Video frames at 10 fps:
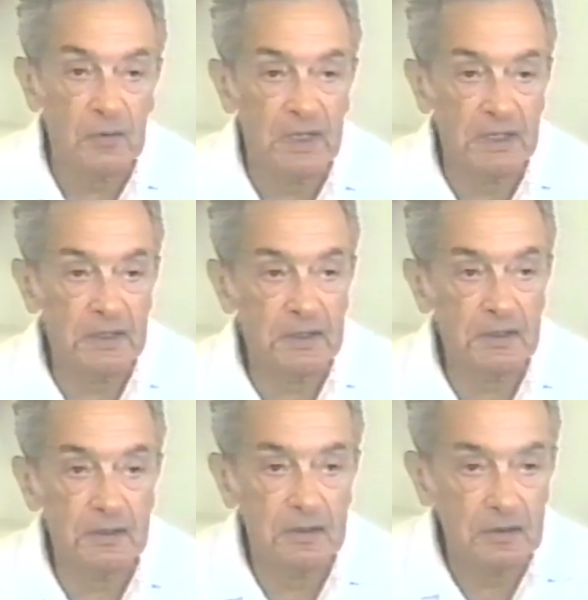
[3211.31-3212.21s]

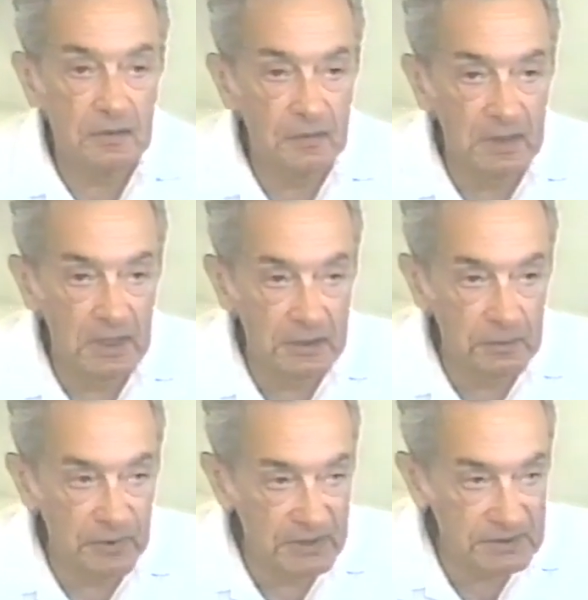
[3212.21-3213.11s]
why the
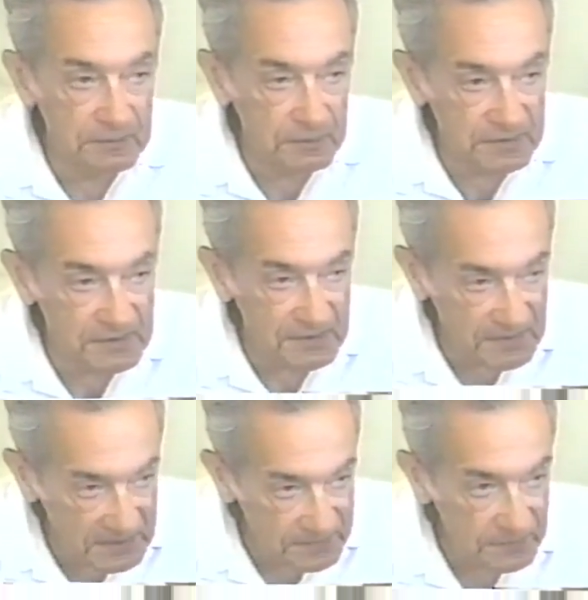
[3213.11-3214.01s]
occupation was
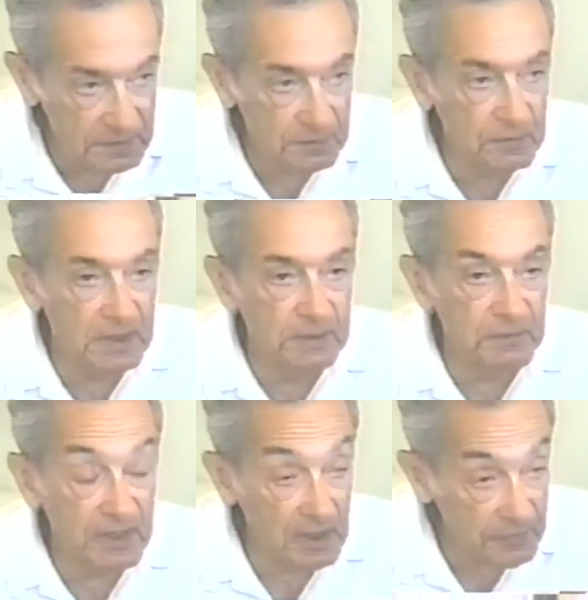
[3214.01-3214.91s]
successful,
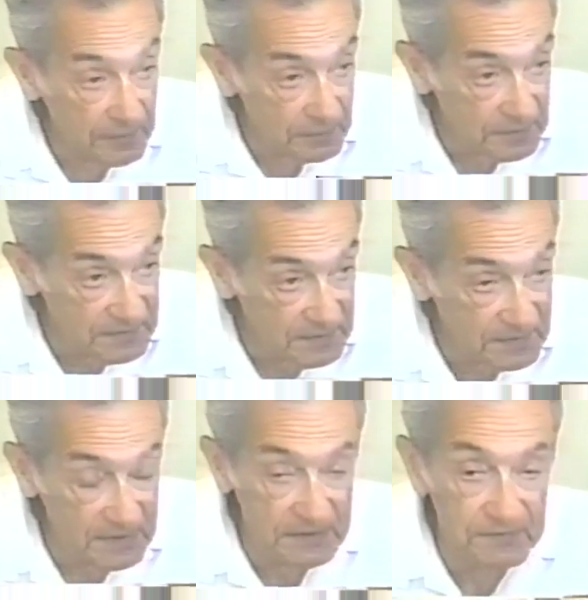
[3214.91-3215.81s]
why MacArthur was
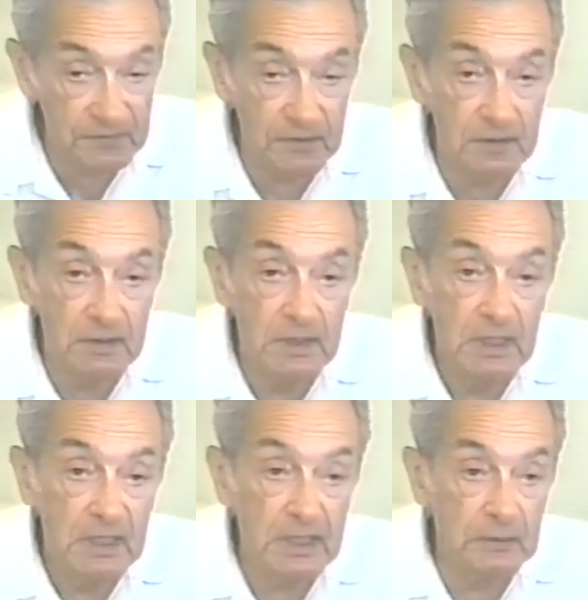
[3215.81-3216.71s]
successful,
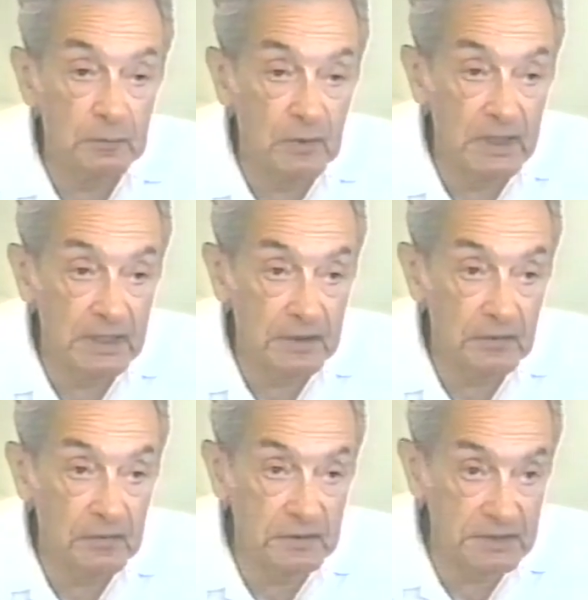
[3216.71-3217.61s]
and
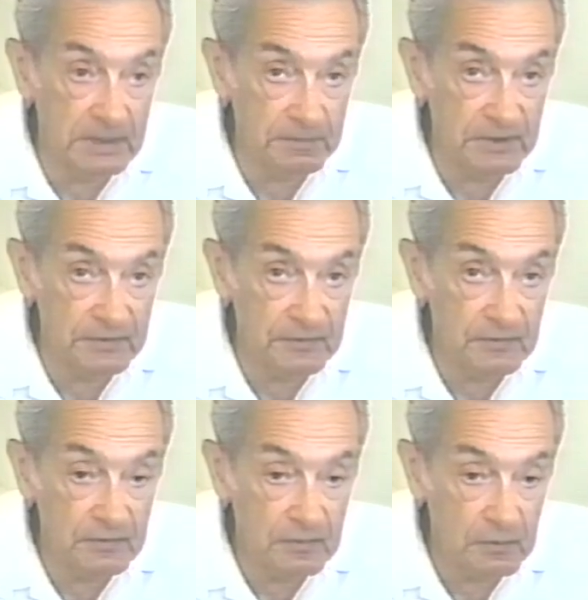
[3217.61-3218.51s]
why the Japanese
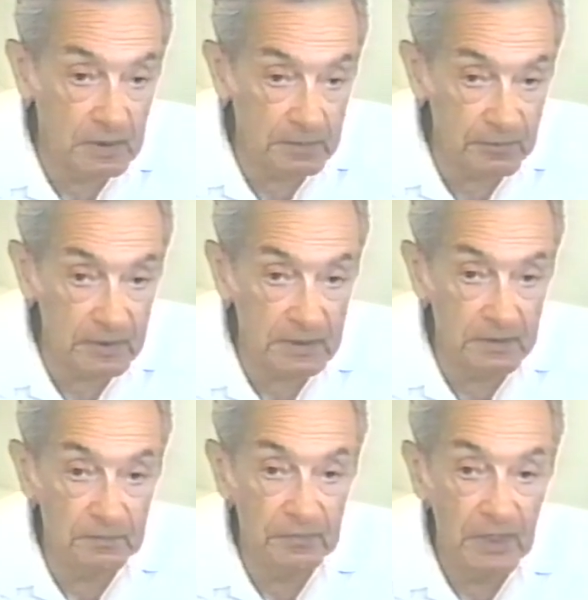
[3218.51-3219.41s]

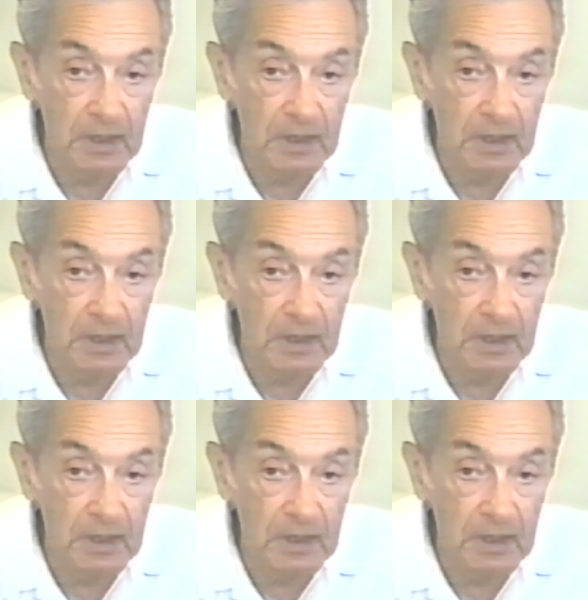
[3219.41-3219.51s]
cooperated.